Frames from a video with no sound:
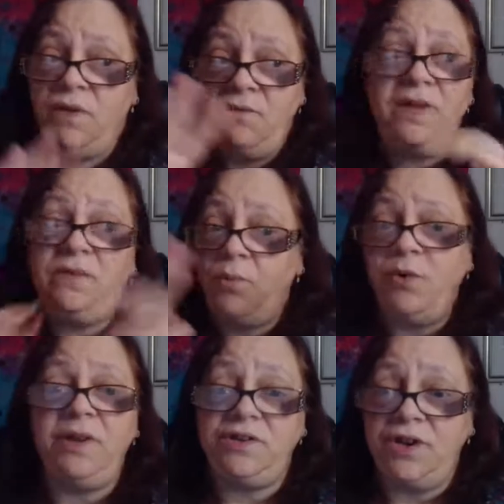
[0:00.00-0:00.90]

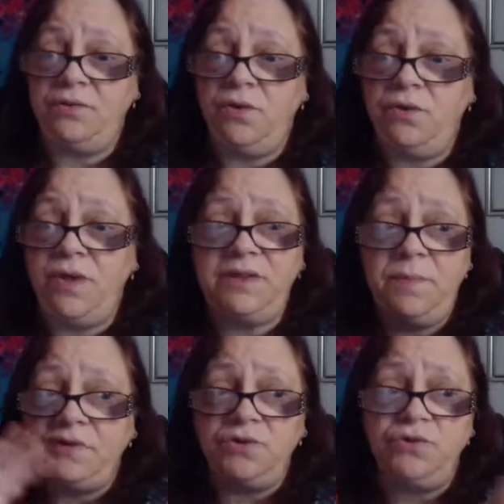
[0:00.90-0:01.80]
Facebook in general. That's
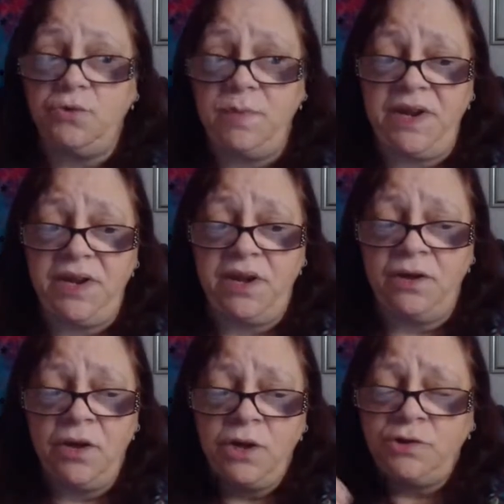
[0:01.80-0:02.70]
about social media.
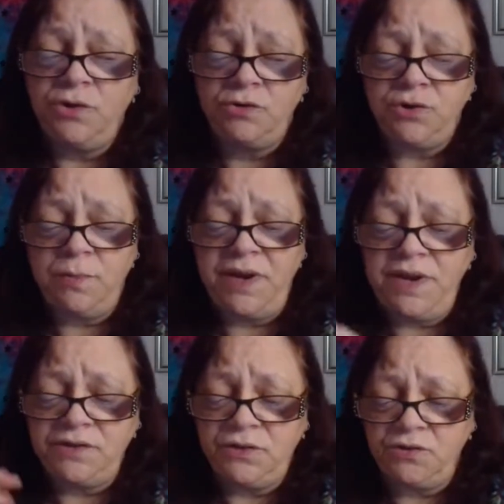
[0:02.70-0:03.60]
Social
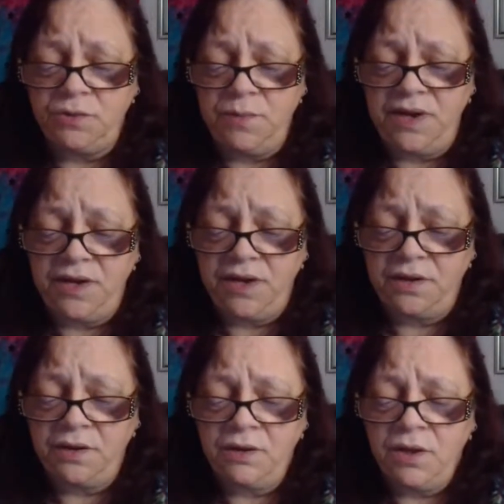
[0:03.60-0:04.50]
media, social media.
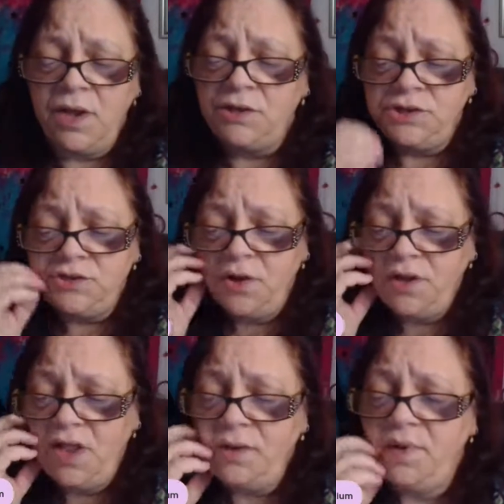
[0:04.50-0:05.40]
She's talking
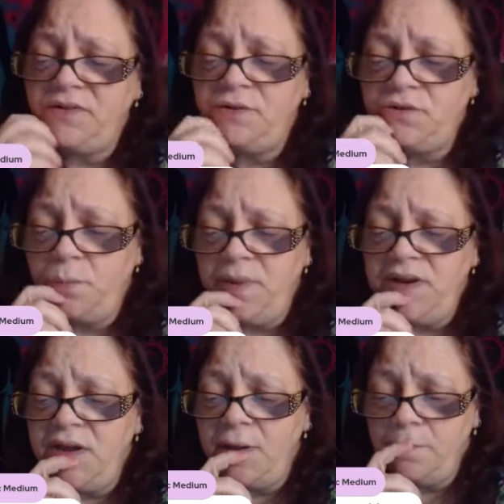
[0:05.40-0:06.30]
a lot about social
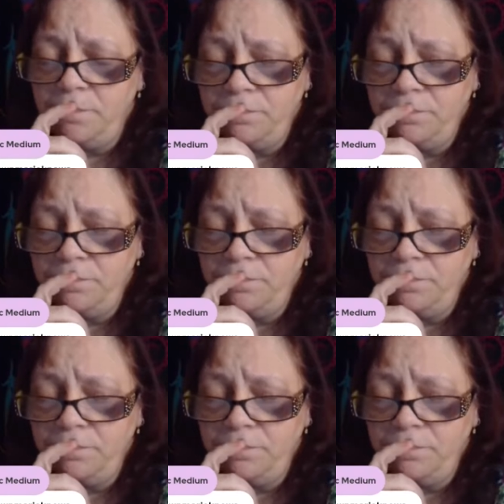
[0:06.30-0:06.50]
media.